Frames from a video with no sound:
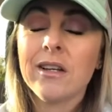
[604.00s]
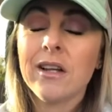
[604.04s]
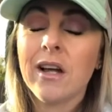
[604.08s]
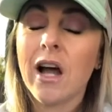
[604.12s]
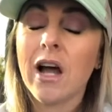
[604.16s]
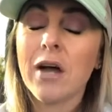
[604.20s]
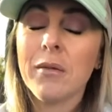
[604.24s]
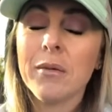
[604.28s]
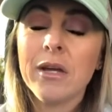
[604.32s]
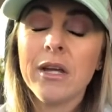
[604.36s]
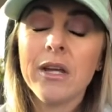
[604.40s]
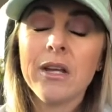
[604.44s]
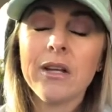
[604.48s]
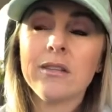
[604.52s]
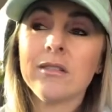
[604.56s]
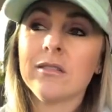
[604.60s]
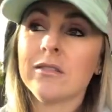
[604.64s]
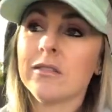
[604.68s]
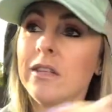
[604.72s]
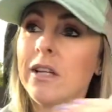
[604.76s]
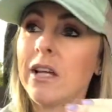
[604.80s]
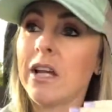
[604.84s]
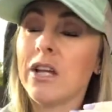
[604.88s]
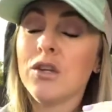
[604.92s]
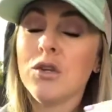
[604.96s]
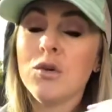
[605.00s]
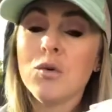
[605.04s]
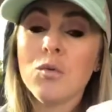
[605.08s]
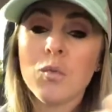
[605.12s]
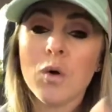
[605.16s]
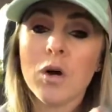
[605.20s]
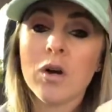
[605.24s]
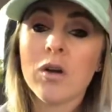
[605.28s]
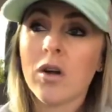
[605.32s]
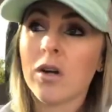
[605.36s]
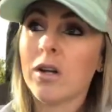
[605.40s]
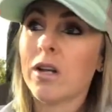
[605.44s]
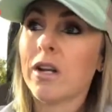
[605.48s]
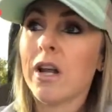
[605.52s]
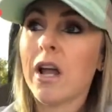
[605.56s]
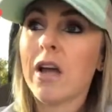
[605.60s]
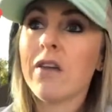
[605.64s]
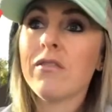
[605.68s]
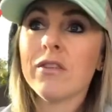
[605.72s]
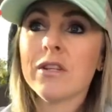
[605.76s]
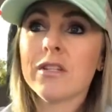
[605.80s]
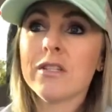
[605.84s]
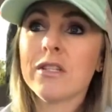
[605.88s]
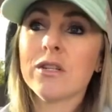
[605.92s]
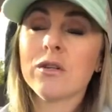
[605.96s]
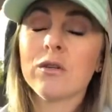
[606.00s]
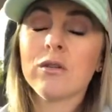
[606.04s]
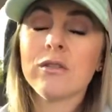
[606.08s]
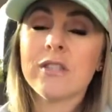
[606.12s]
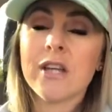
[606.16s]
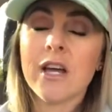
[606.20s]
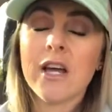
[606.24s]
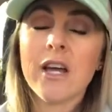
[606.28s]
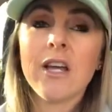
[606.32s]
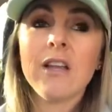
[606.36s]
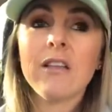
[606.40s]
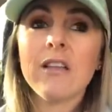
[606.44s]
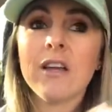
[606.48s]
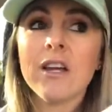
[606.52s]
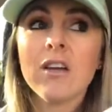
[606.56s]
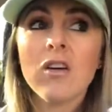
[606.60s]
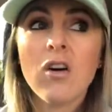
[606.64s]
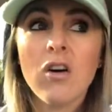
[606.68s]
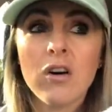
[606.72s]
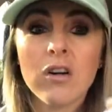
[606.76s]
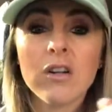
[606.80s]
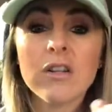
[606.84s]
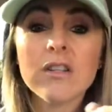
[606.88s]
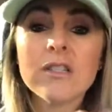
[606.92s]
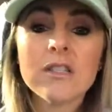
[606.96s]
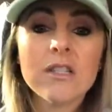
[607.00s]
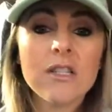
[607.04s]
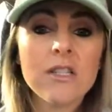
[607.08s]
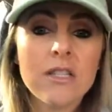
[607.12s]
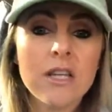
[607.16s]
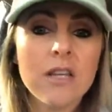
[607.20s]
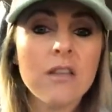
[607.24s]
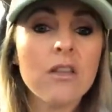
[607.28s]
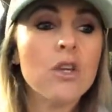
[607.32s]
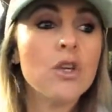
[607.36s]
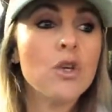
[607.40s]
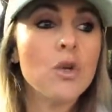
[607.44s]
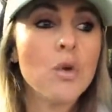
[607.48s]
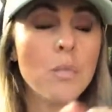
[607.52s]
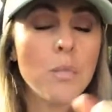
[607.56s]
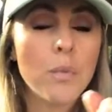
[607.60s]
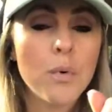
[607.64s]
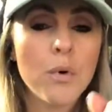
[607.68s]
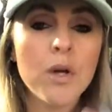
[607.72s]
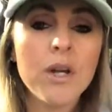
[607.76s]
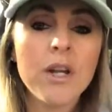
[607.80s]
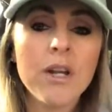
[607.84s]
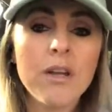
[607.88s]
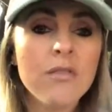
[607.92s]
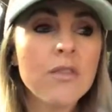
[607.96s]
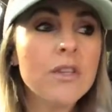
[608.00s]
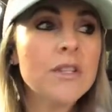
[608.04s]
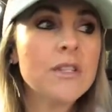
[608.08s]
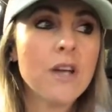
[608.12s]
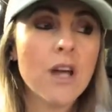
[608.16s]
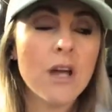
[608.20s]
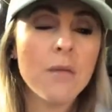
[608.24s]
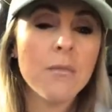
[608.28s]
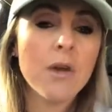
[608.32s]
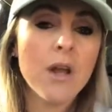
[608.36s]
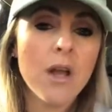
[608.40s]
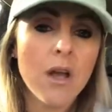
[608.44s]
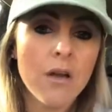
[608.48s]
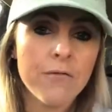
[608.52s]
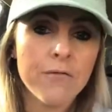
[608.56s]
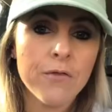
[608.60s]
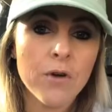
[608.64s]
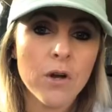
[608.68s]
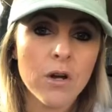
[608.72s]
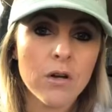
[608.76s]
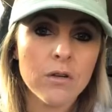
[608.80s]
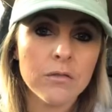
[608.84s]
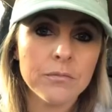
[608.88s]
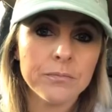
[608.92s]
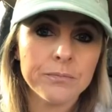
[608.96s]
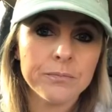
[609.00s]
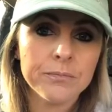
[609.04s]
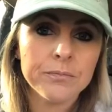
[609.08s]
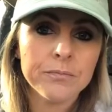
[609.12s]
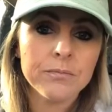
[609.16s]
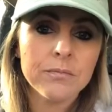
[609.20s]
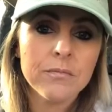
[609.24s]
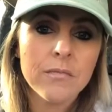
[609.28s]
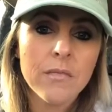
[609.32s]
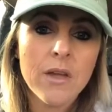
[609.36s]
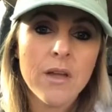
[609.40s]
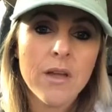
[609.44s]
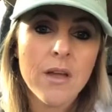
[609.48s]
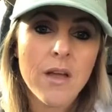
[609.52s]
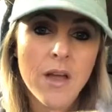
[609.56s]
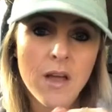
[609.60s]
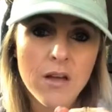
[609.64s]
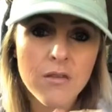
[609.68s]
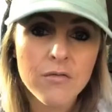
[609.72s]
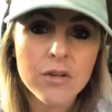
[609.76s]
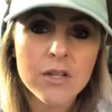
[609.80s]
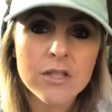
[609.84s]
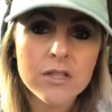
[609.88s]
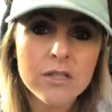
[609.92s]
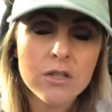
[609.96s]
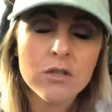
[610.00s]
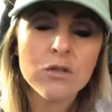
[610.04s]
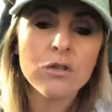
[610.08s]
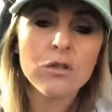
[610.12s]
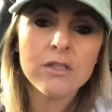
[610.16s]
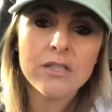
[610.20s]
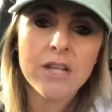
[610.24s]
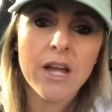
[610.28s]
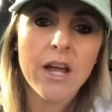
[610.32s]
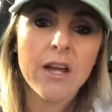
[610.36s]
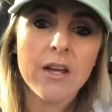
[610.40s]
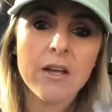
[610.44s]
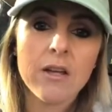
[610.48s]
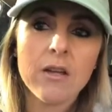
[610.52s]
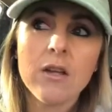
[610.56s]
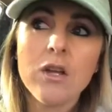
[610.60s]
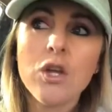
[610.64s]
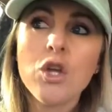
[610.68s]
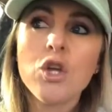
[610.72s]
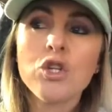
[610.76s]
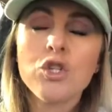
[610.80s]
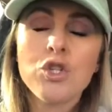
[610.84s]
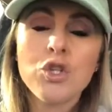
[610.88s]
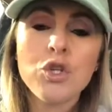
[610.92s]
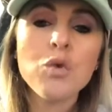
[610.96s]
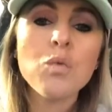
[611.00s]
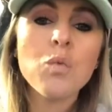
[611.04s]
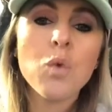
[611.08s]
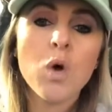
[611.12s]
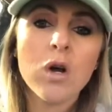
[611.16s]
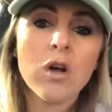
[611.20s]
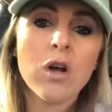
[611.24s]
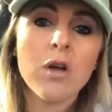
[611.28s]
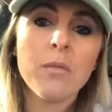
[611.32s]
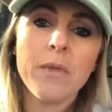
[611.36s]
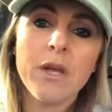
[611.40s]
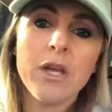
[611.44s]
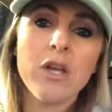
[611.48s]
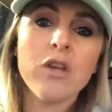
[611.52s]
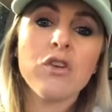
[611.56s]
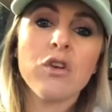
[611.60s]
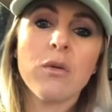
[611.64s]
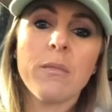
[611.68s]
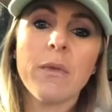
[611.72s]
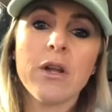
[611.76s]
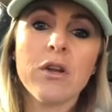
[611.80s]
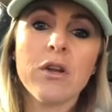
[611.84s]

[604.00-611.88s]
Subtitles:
I mean, and you work on it every single day, like honestly say that you put in the time and effort every single day to work on making your